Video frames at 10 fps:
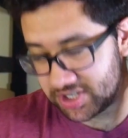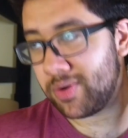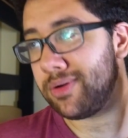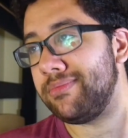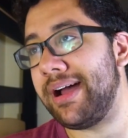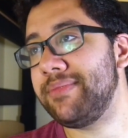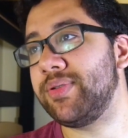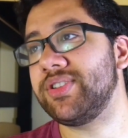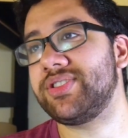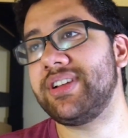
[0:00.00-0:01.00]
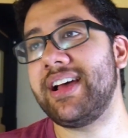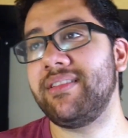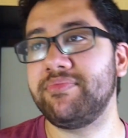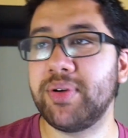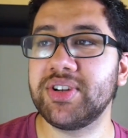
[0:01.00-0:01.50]
So my
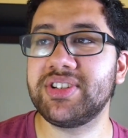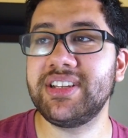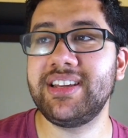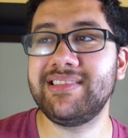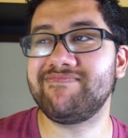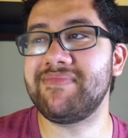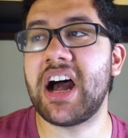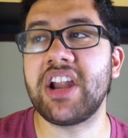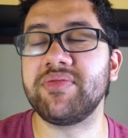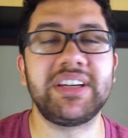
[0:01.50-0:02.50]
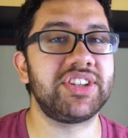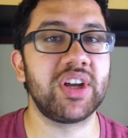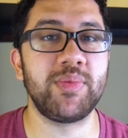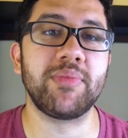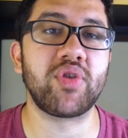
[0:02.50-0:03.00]
persona, personally, I don't think it's
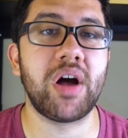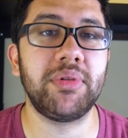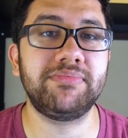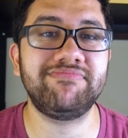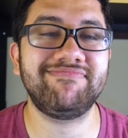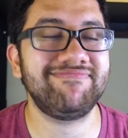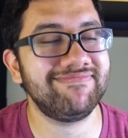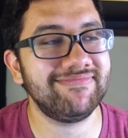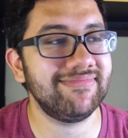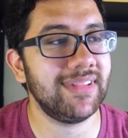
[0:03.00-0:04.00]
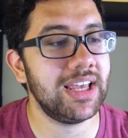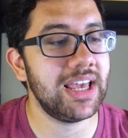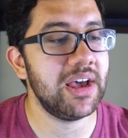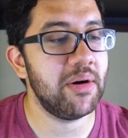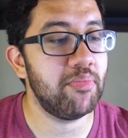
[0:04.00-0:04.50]
going to be a problem.
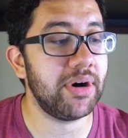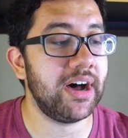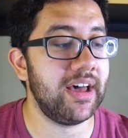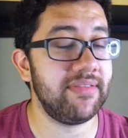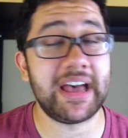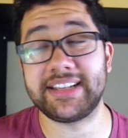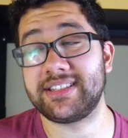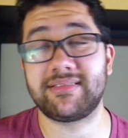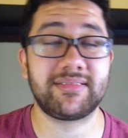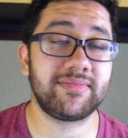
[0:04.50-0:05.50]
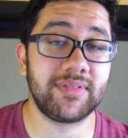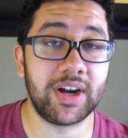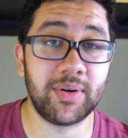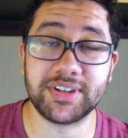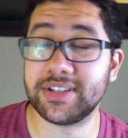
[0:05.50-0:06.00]
But that's
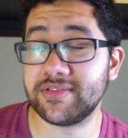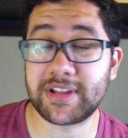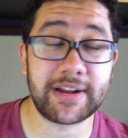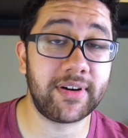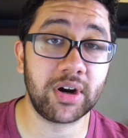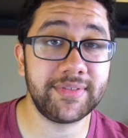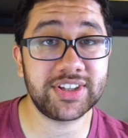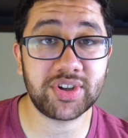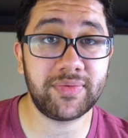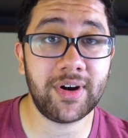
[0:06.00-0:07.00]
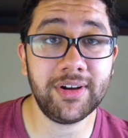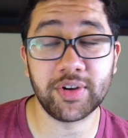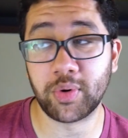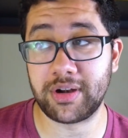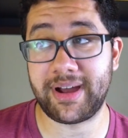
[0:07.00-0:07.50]
a criticism that I've heard of it so far.
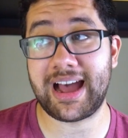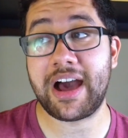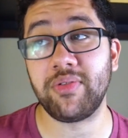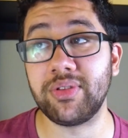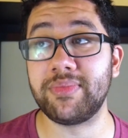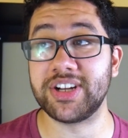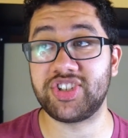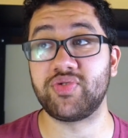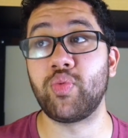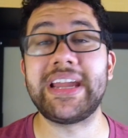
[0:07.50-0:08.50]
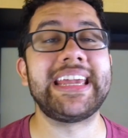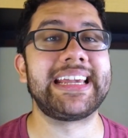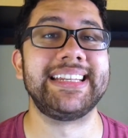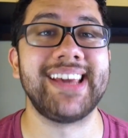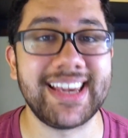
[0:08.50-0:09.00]
They're worried about how much weight
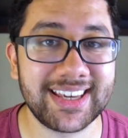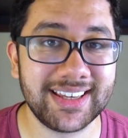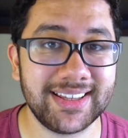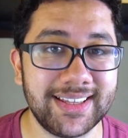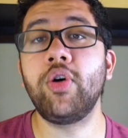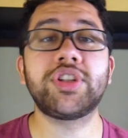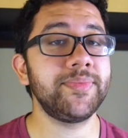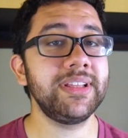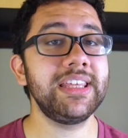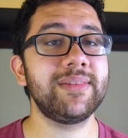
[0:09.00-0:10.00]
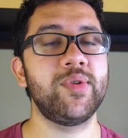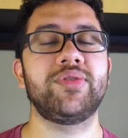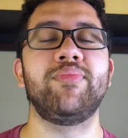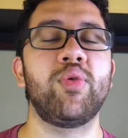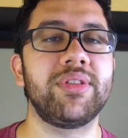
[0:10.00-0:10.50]
it can take. Ultimately, the
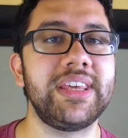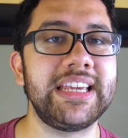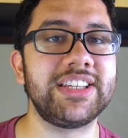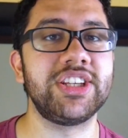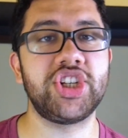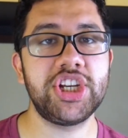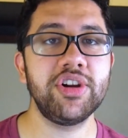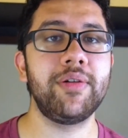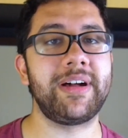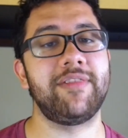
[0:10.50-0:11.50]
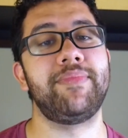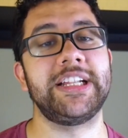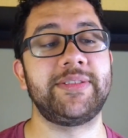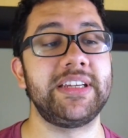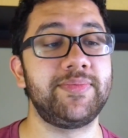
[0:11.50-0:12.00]
most important thing is the sheer amount of
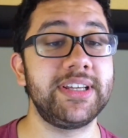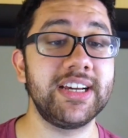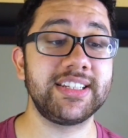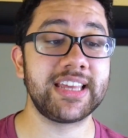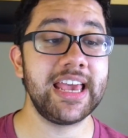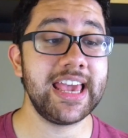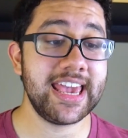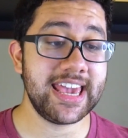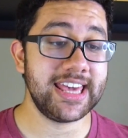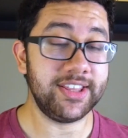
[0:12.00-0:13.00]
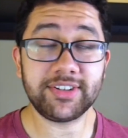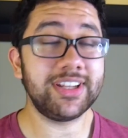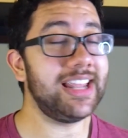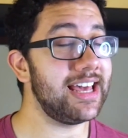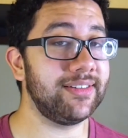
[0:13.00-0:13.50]
bed space because there's
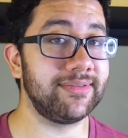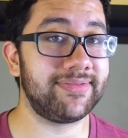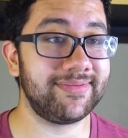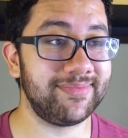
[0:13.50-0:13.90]
a lot of